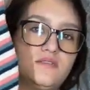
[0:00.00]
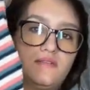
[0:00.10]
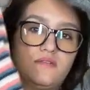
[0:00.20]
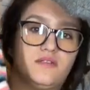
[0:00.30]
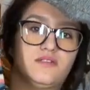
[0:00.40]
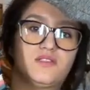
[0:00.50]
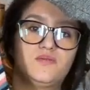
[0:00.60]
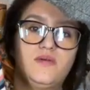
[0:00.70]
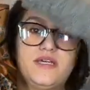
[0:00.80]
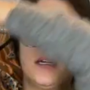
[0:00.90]
little
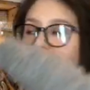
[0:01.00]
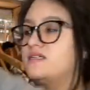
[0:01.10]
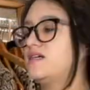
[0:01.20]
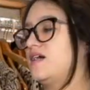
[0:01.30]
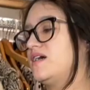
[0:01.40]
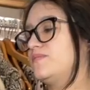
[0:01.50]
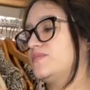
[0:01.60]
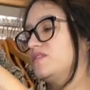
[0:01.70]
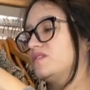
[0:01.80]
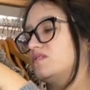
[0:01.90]
swing top.
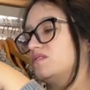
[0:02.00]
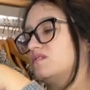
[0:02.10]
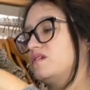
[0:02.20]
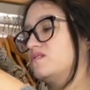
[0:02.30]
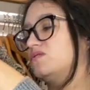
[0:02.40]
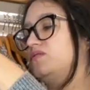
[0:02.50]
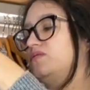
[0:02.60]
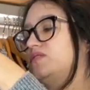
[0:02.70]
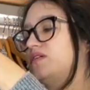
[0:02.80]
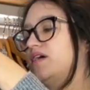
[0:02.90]
This is also new
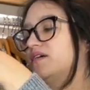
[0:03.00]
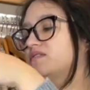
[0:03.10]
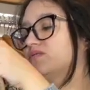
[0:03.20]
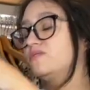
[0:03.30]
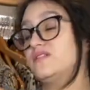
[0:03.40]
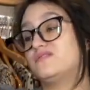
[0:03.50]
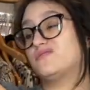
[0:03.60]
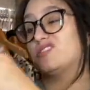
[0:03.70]
with tags. It's retail for